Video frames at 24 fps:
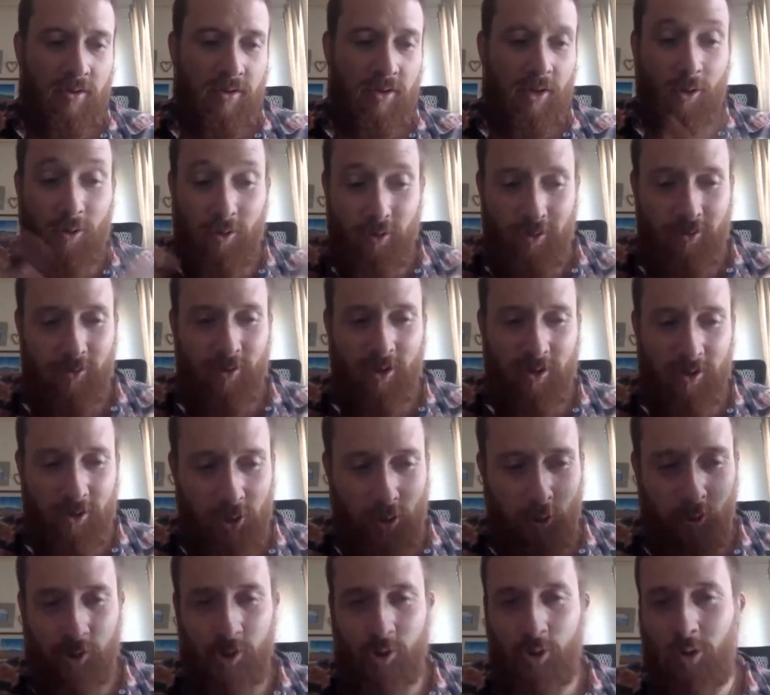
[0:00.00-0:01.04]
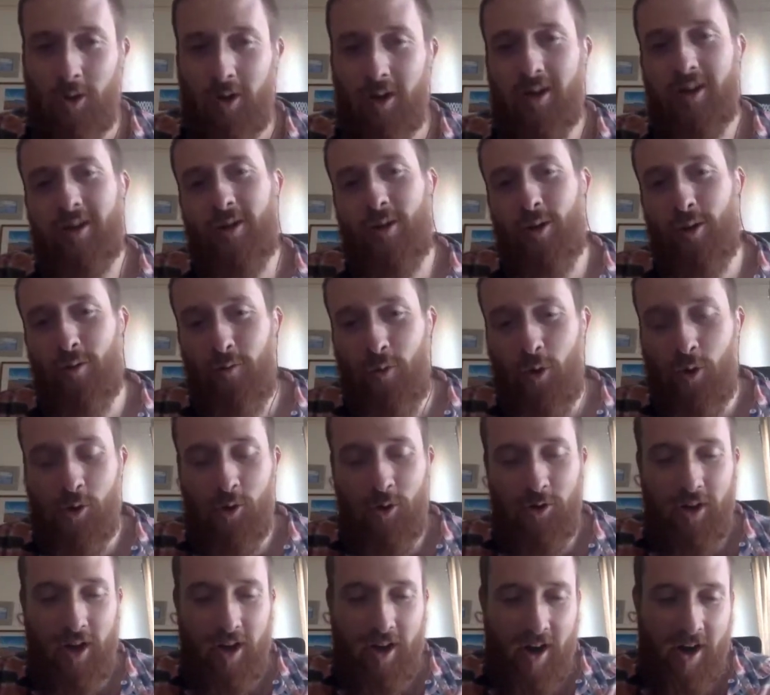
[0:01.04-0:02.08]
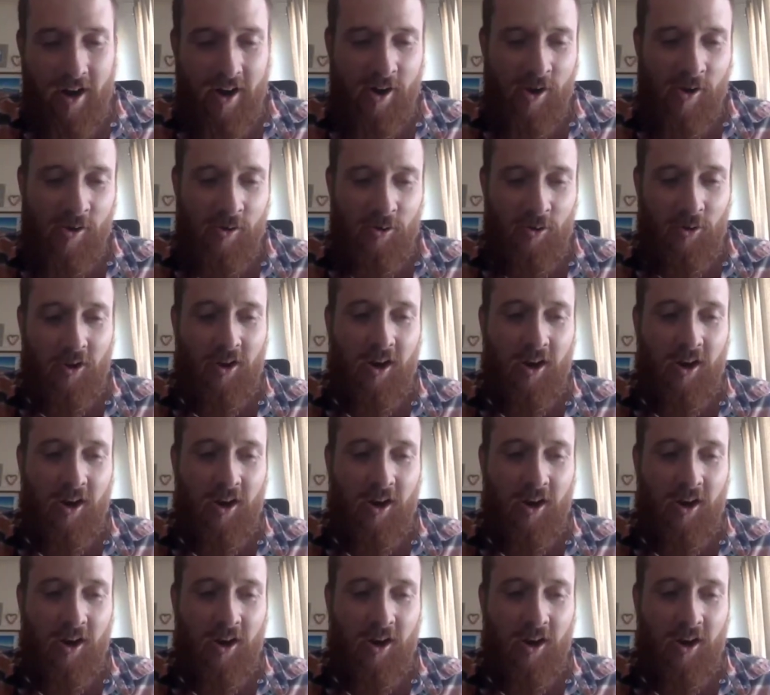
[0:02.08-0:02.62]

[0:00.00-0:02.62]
So, short story, go to Foqal.io or